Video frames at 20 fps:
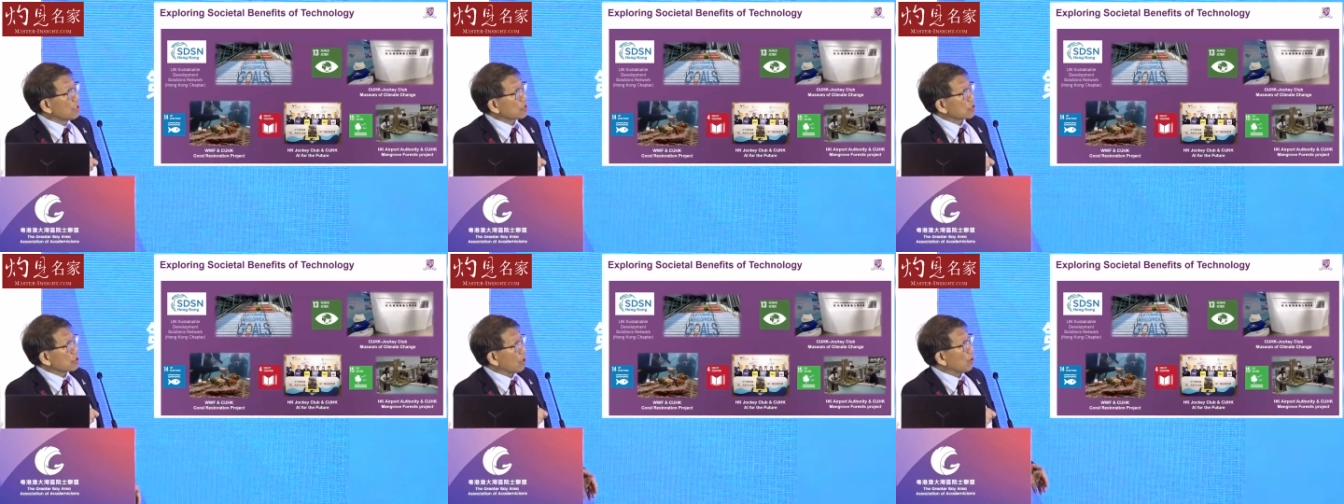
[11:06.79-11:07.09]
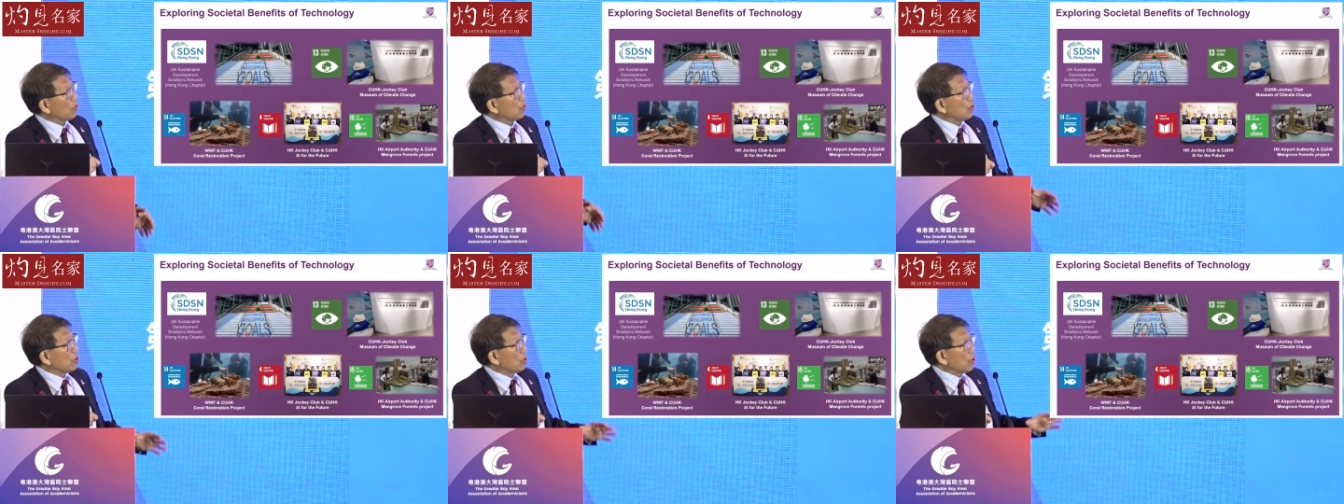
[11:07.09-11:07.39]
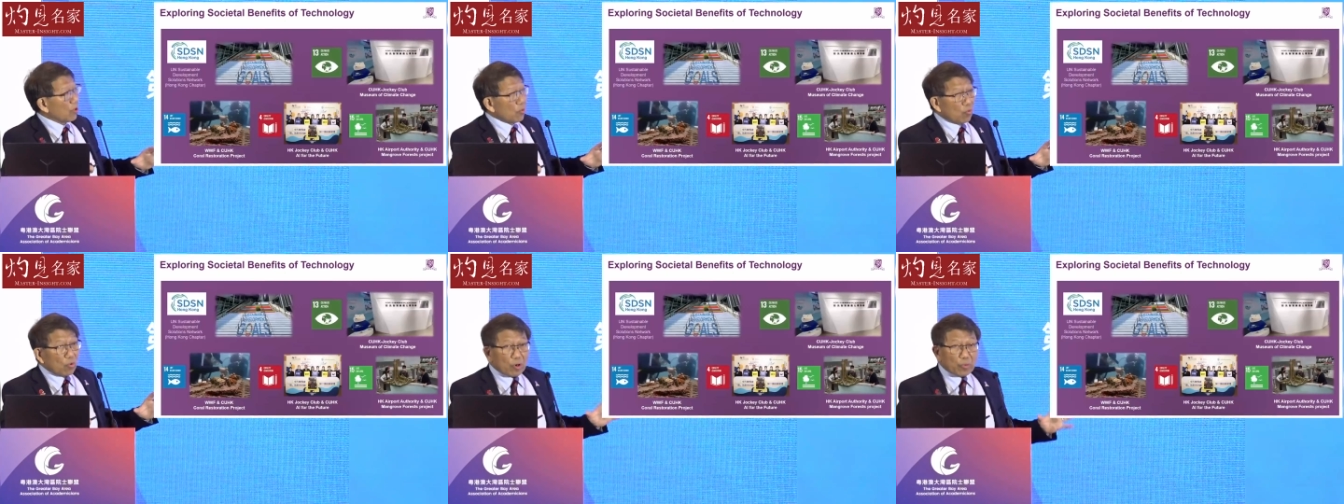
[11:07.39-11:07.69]

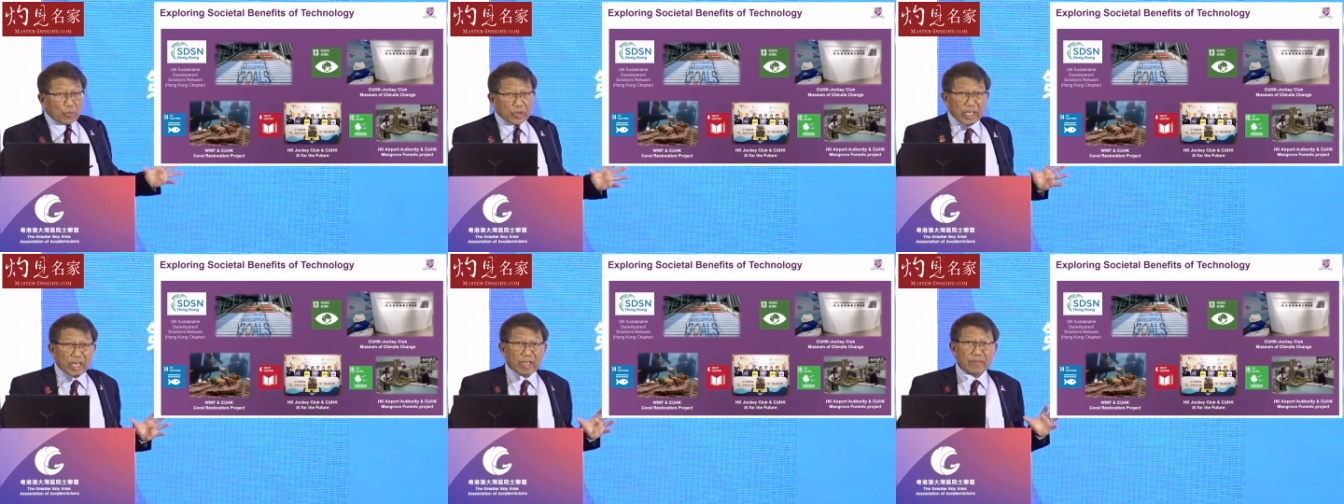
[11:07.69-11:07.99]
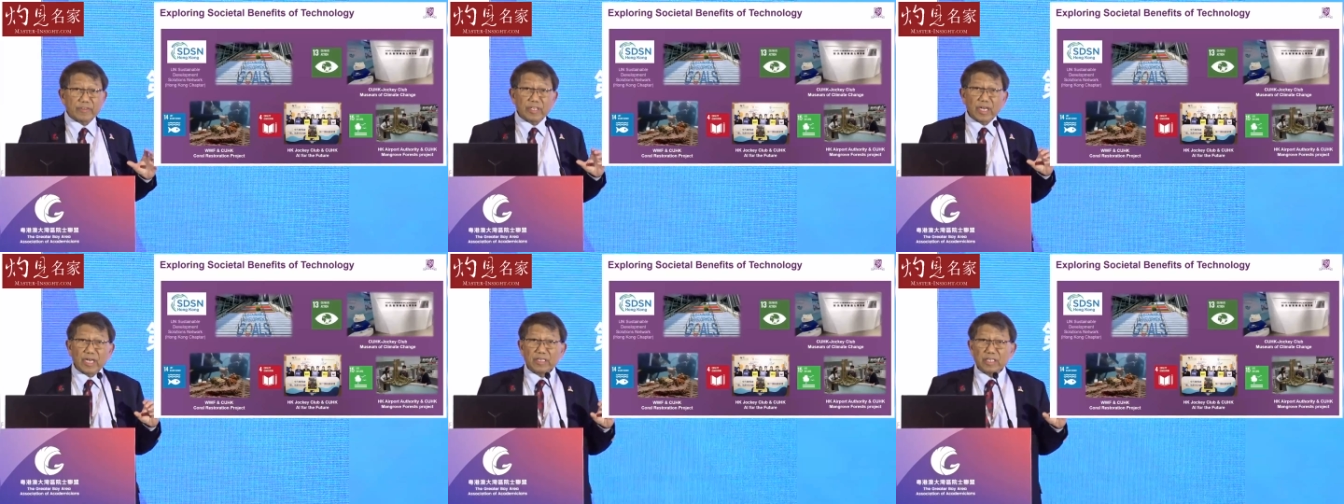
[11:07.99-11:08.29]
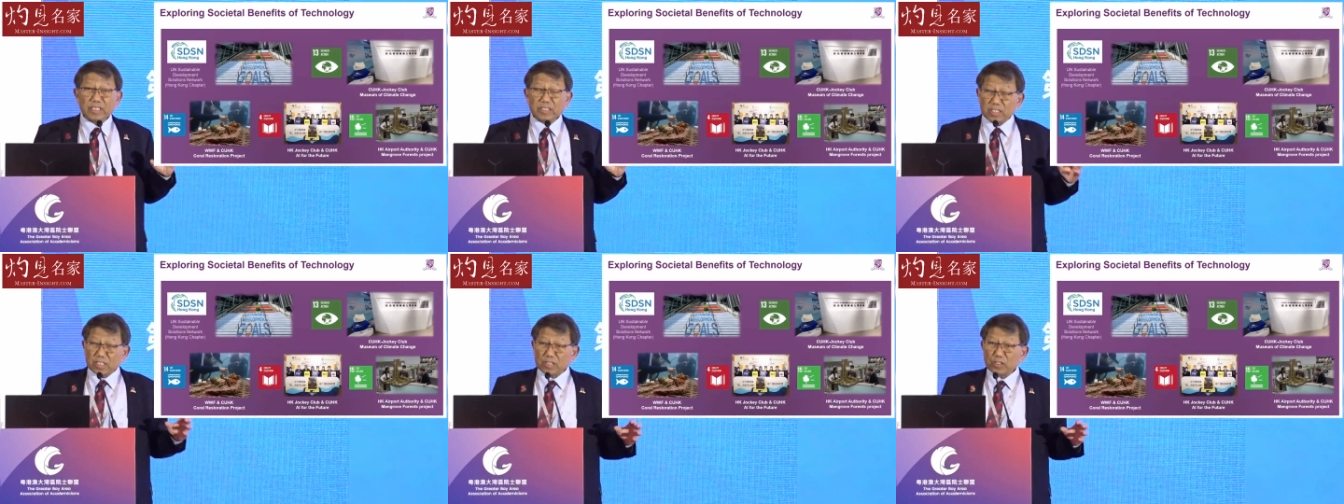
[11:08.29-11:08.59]
So what we have done
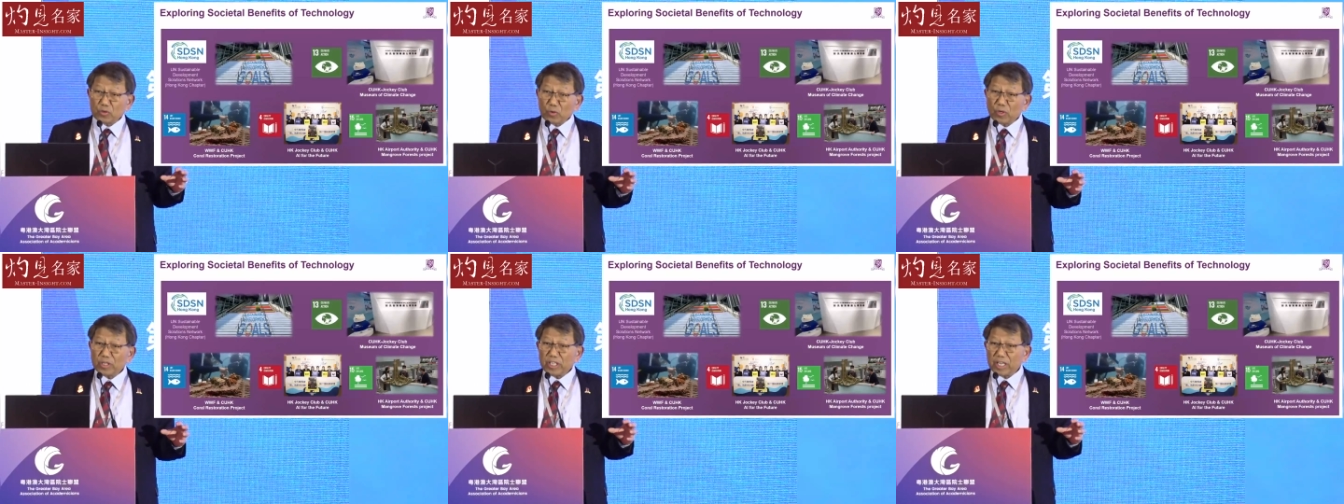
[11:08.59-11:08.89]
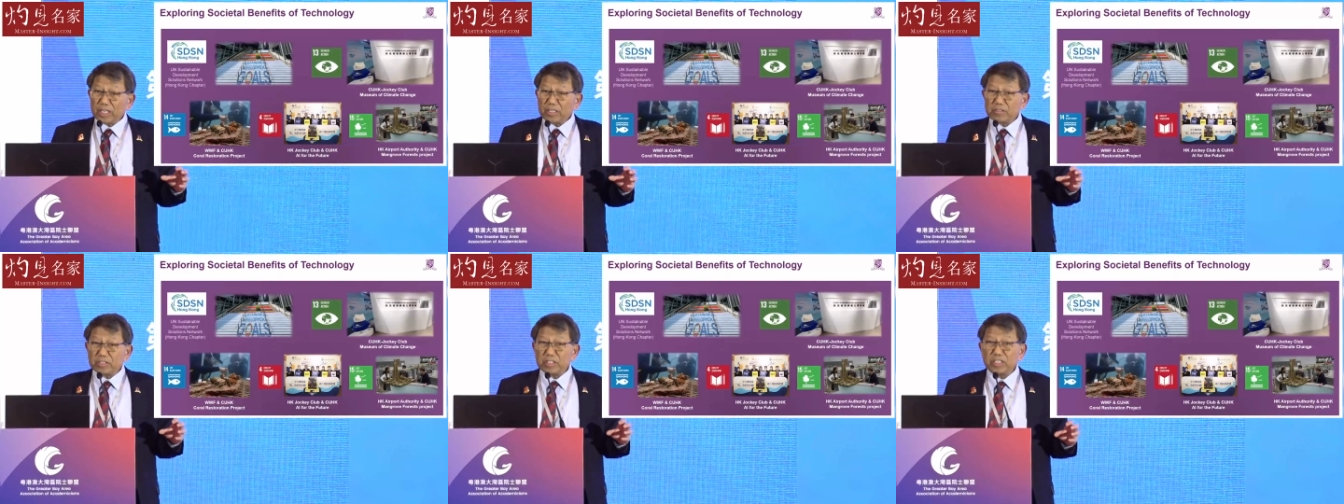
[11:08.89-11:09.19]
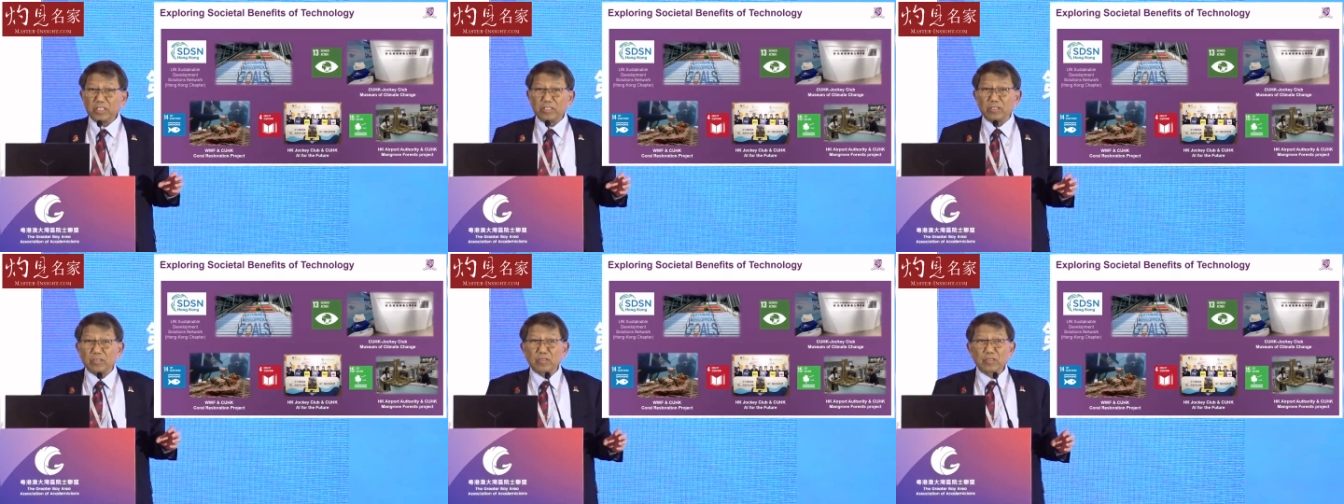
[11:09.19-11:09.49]
is in
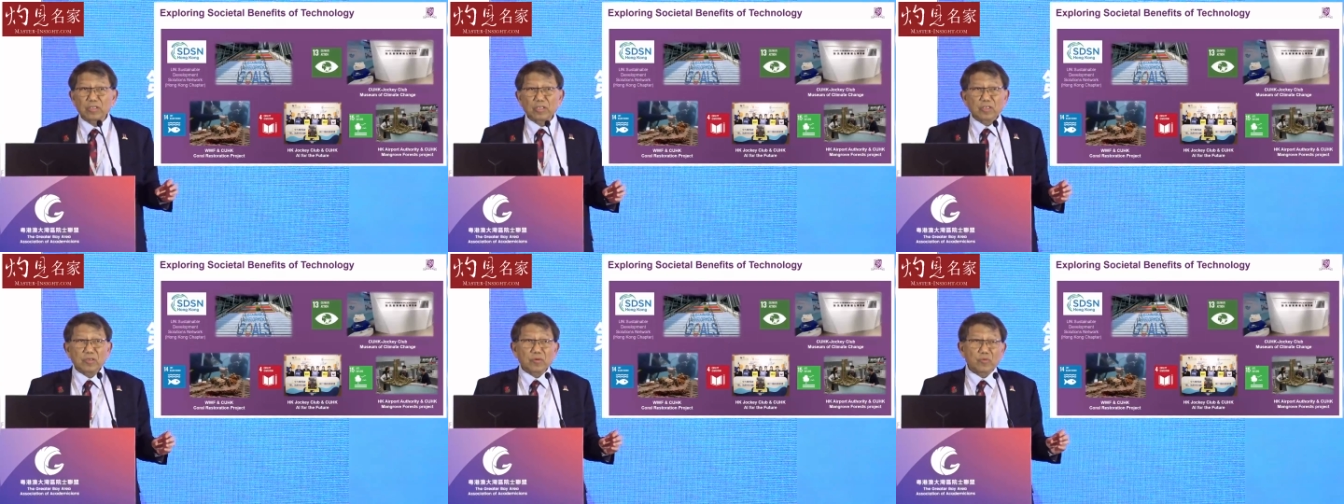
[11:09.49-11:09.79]
2018,